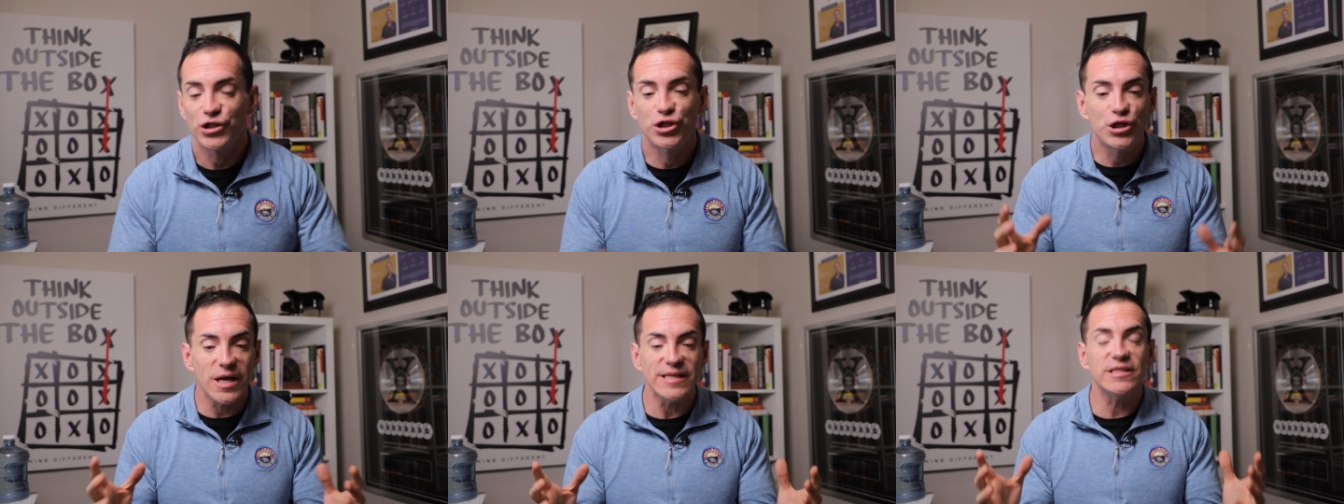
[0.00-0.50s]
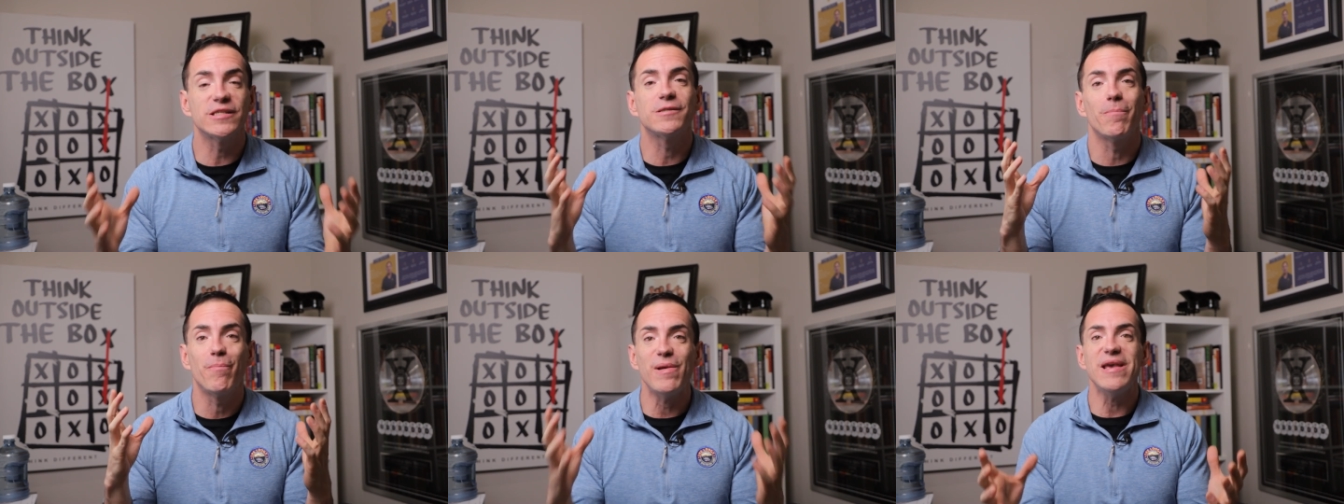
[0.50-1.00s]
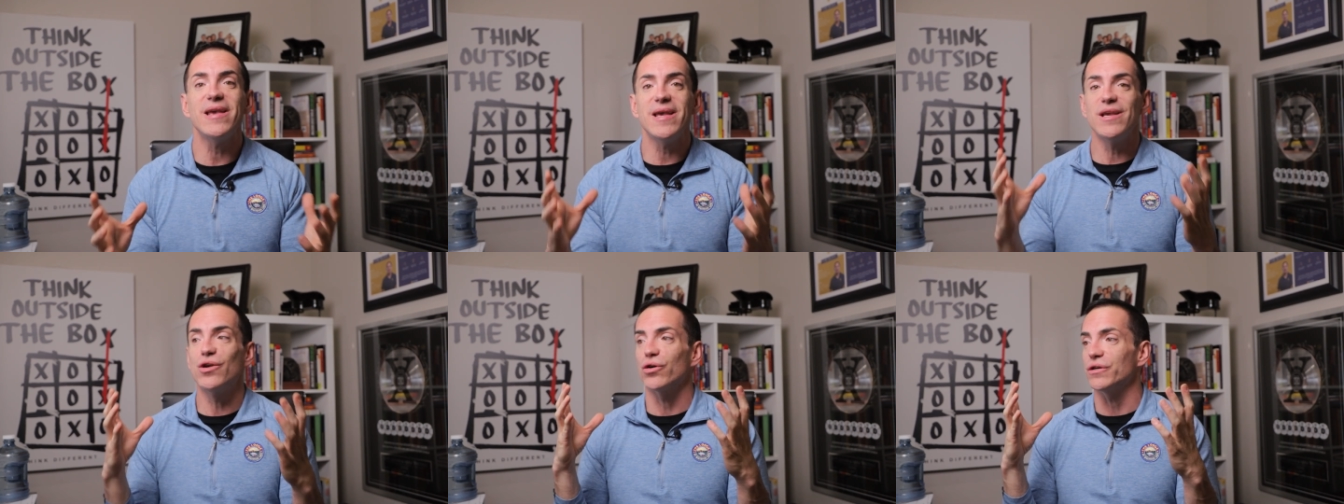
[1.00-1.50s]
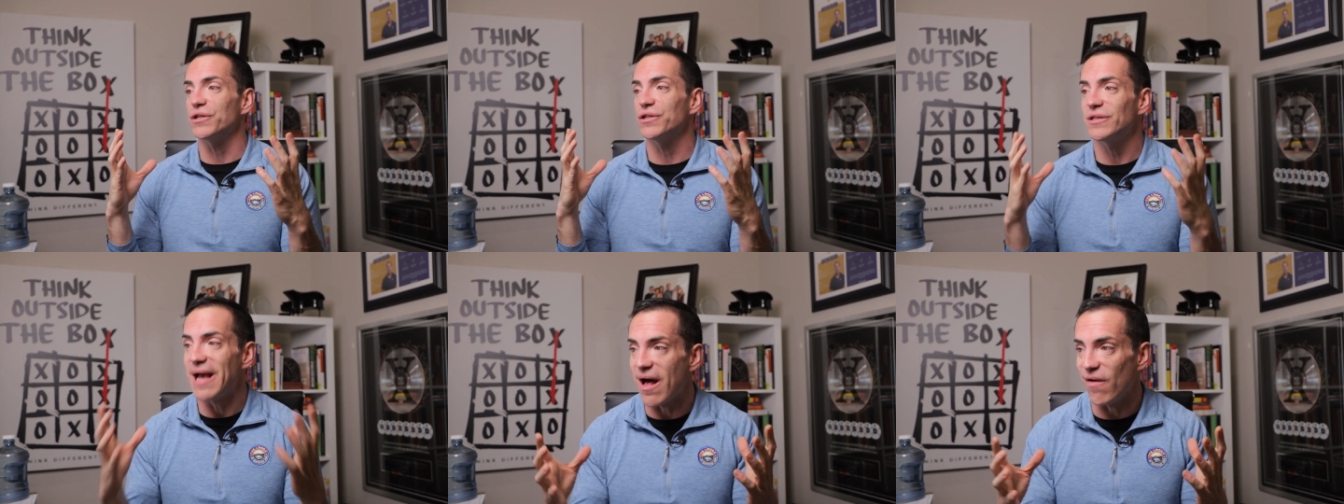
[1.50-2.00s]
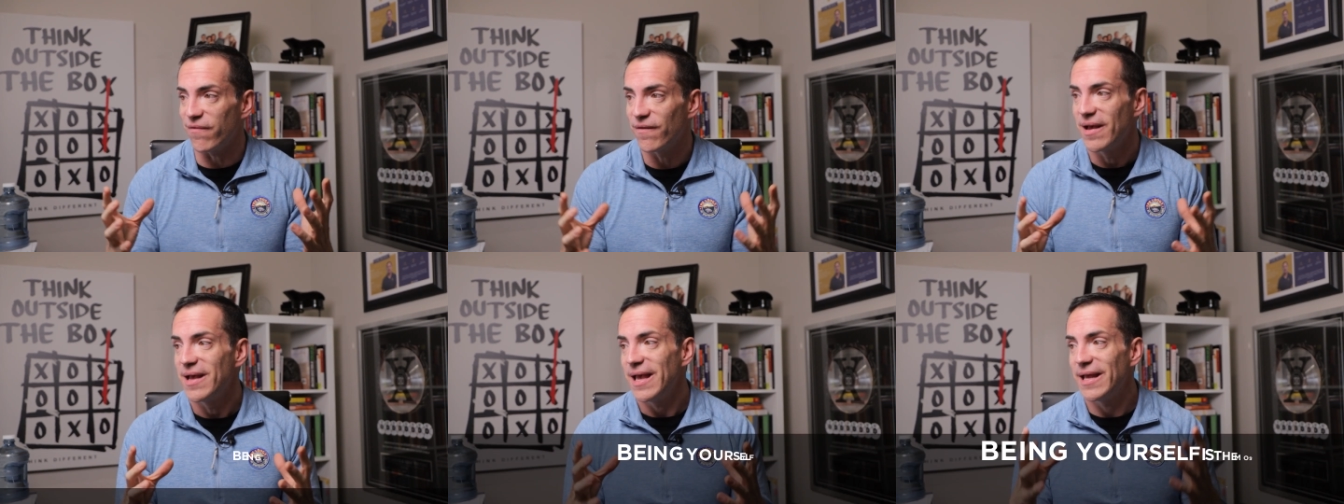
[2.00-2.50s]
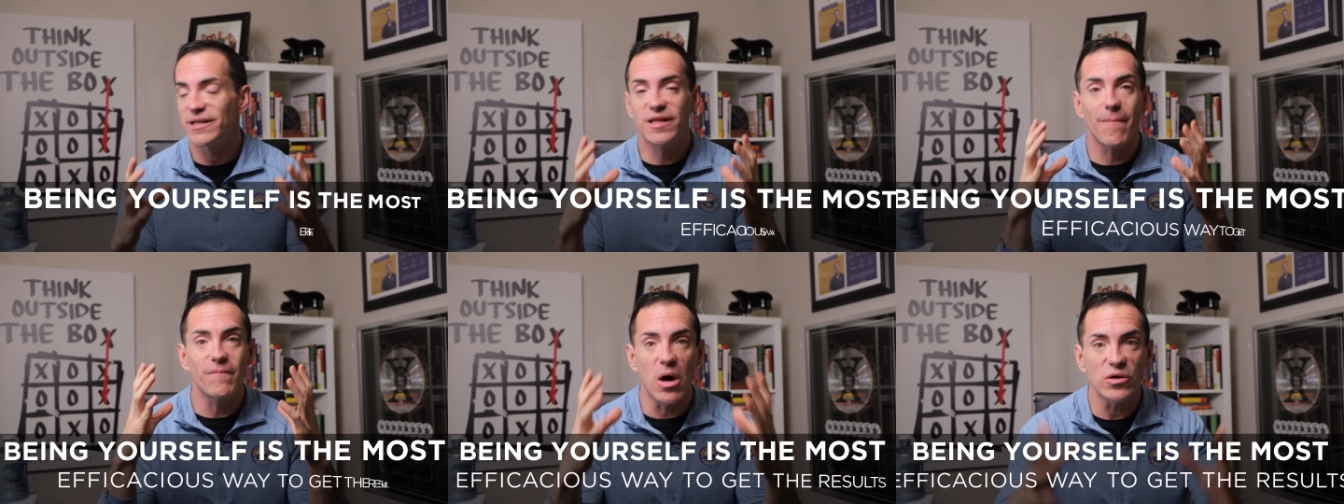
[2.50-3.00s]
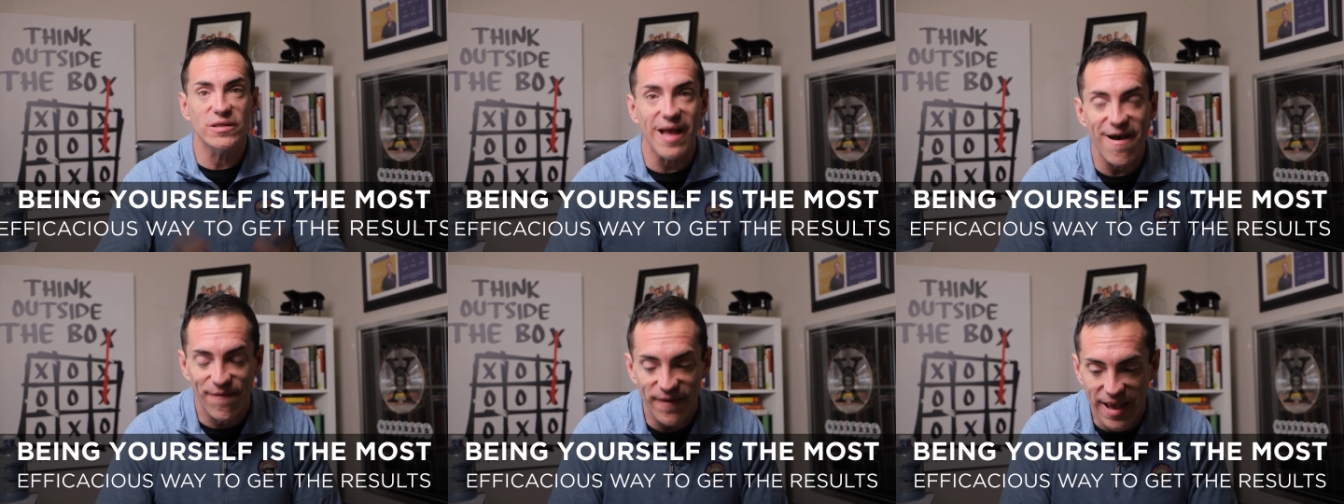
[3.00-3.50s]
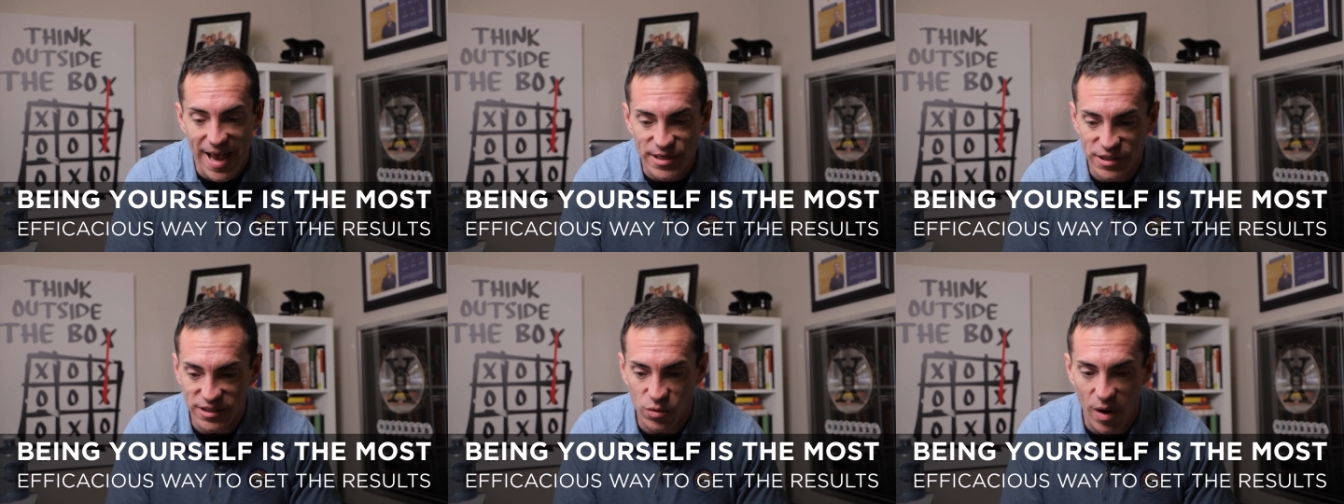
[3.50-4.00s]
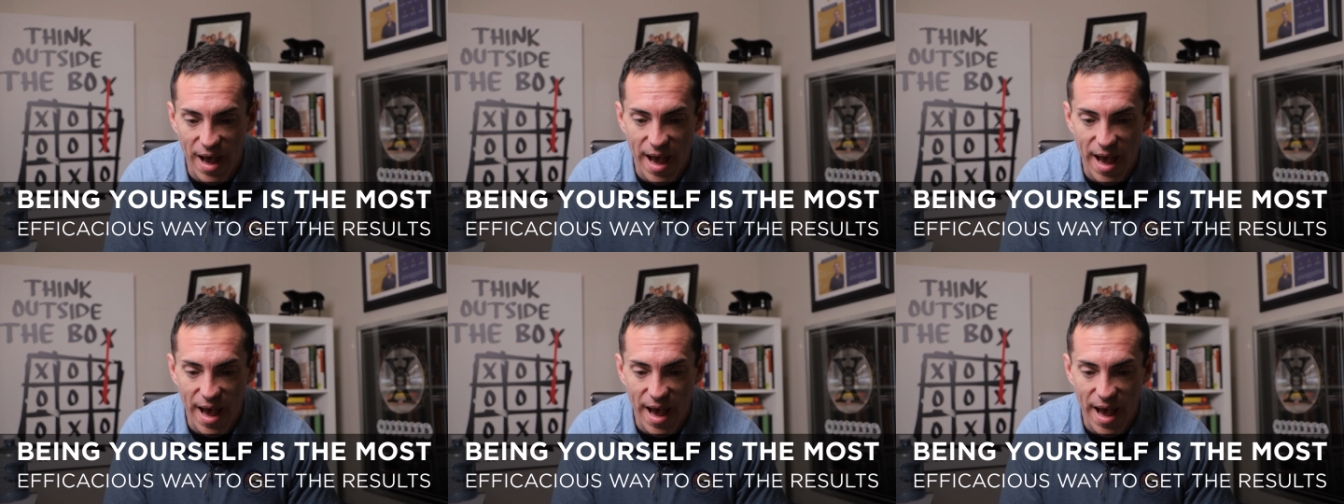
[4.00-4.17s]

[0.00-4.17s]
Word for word: Just be yourself. It is the most efficacious